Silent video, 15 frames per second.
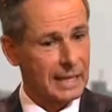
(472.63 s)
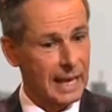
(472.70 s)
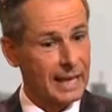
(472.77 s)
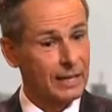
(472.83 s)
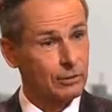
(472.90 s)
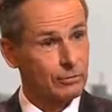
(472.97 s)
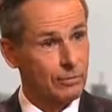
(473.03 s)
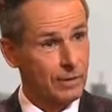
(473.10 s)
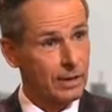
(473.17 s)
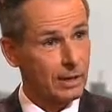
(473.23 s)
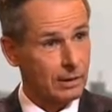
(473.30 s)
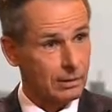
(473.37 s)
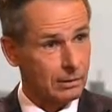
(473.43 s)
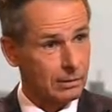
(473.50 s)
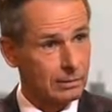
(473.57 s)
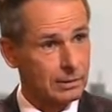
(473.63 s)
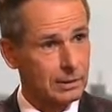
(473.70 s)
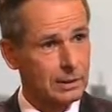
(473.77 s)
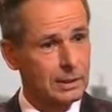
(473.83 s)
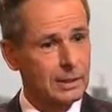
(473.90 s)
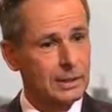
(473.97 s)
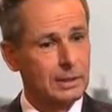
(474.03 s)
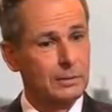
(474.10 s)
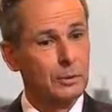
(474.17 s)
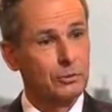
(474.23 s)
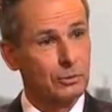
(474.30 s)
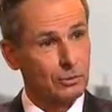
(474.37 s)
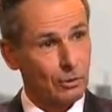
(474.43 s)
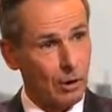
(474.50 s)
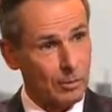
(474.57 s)
his vehicle, which
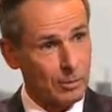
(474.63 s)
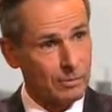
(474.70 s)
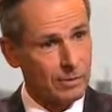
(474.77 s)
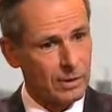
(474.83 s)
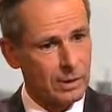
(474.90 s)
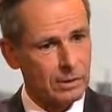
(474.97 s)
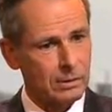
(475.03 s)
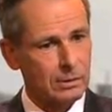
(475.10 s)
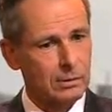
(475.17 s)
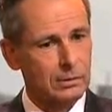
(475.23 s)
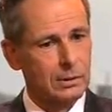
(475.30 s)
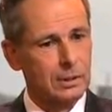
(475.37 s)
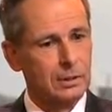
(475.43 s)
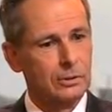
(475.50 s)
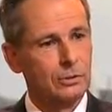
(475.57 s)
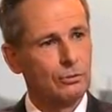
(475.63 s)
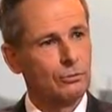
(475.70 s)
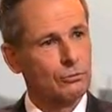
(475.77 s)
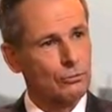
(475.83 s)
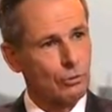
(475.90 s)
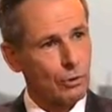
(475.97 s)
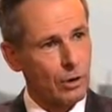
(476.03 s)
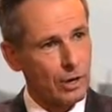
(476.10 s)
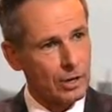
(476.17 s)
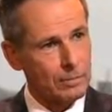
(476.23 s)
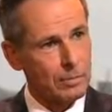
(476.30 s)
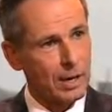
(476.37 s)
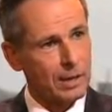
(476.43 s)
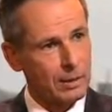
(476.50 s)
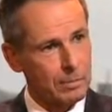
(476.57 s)
is an armored vehicle, destroyed
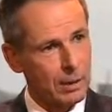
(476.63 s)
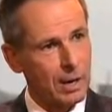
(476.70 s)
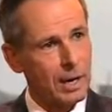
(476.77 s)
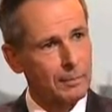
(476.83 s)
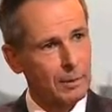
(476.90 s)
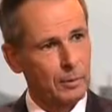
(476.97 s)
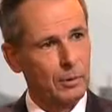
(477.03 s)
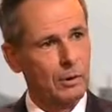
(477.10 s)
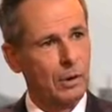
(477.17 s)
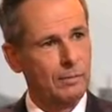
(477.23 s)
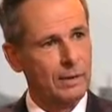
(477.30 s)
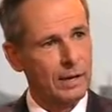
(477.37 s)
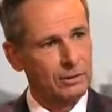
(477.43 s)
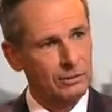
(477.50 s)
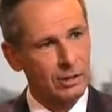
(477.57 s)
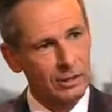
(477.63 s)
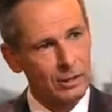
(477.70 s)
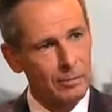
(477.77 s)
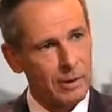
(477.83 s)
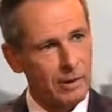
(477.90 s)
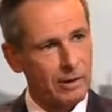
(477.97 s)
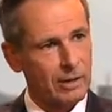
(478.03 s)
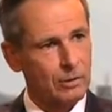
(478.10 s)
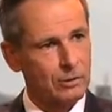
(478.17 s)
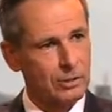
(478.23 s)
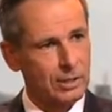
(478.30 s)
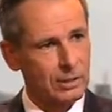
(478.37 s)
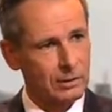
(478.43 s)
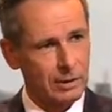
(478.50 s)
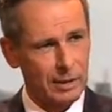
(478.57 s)
by the bomb that went off outside the Marriott
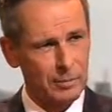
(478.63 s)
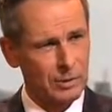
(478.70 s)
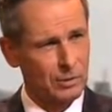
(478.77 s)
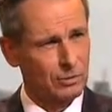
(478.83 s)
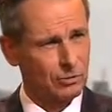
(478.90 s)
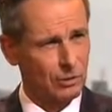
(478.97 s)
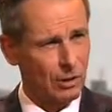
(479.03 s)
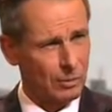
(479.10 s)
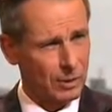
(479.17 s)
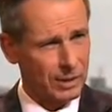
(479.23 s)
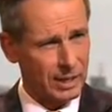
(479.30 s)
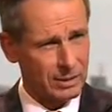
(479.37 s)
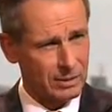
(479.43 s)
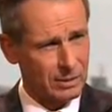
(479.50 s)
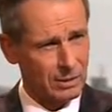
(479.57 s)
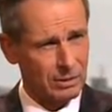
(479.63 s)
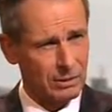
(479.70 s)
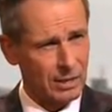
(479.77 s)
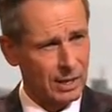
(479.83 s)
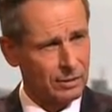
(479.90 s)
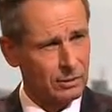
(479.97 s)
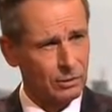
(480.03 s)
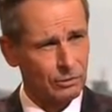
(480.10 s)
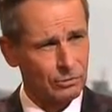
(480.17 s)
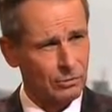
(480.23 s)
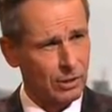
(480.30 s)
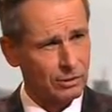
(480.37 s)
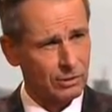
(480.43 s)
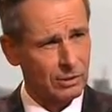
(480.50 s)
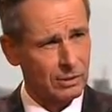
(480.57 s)
Hotel there. I mean, you saw what the death and
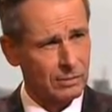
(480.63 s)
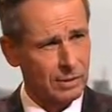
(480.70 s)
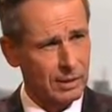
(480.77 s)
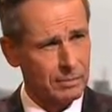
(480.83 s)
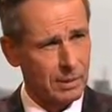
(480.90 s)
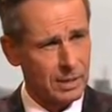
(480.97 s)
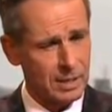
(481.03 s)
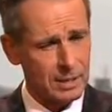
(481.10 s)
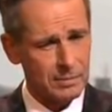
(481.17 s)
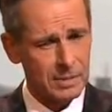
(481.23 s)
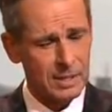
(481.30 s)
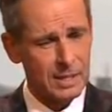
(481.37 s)
destruction of that bomb.